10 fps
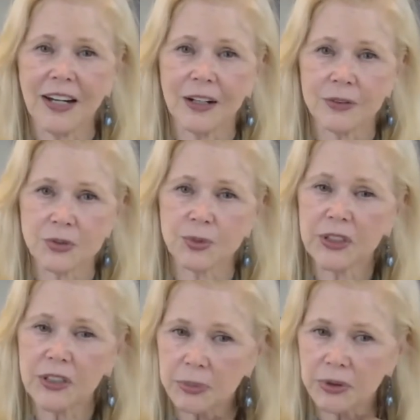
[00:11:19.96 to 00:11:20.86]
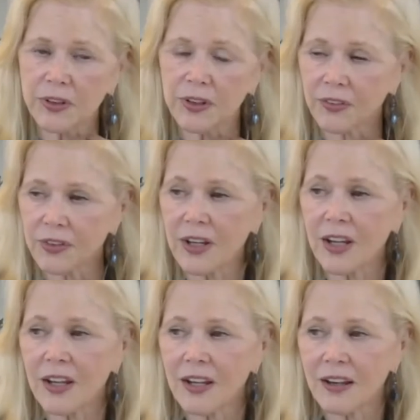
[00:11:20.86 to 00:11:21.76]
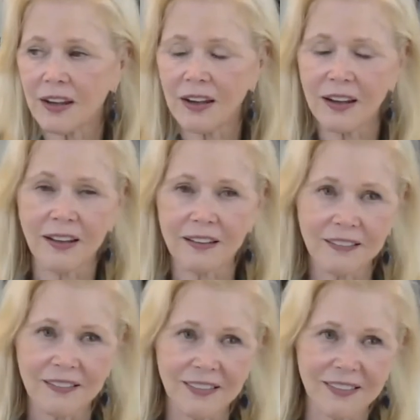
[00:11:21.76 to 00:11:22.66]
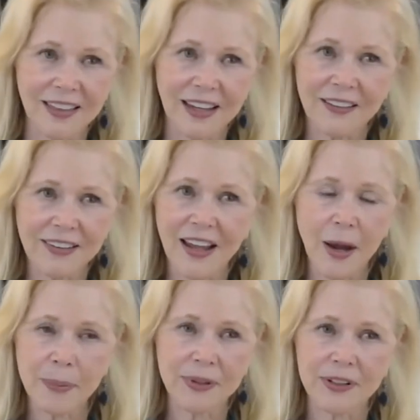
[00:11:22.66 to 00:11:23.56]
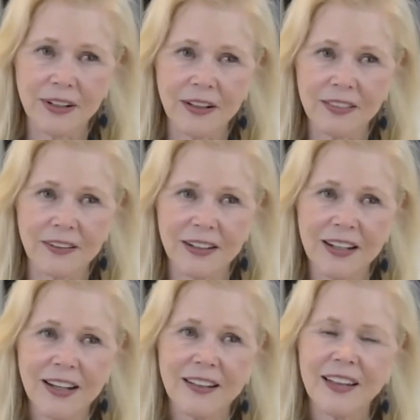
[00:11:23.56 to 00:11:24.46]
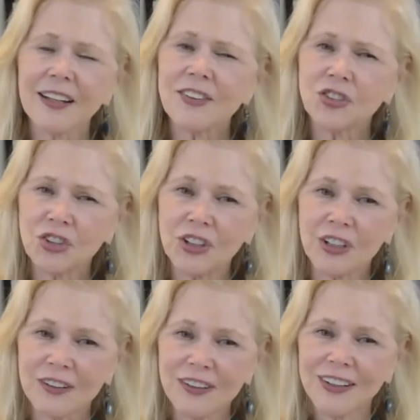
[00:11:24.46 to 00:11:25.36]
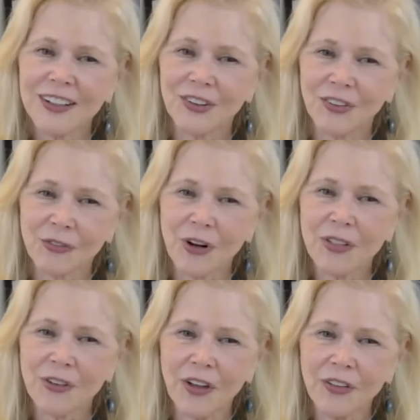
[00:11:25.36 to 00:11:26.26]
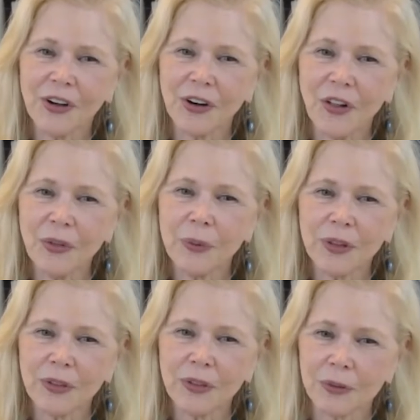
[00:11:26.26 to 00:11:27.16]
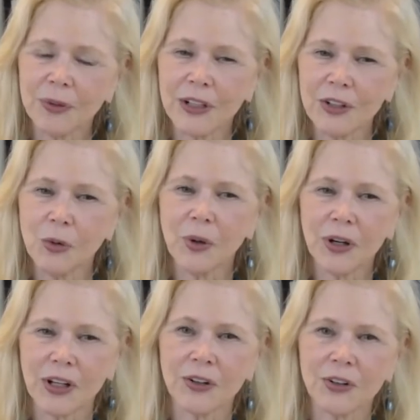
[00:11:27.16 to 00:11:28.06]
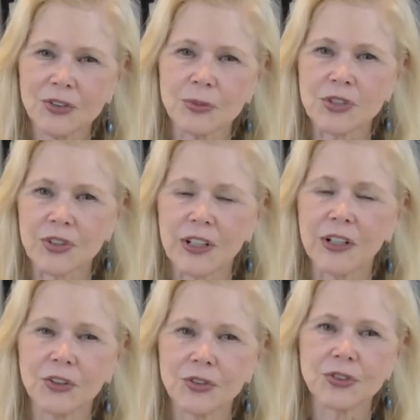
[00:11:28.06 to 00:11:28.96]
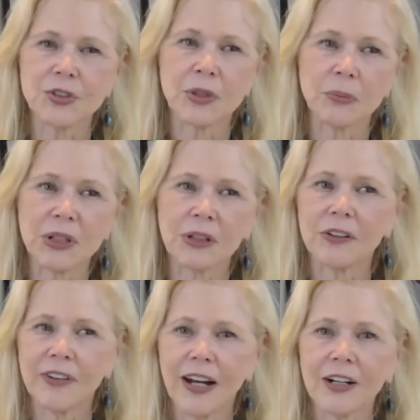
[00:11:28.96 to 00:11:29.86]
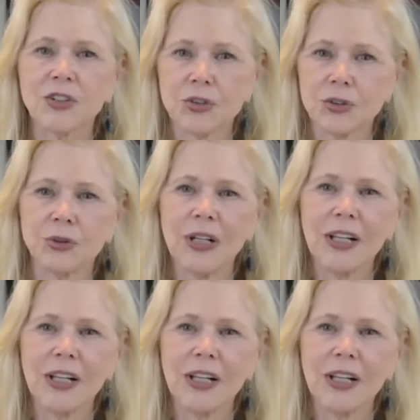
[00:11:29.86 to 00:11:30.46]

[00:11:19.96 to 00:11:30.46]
I was reading a book the other day and that happened, and I thought, that's a cheat. You know, the, the author got all the way through, they didn't know where to introduce him, so they introduced him in the middle of Act Two.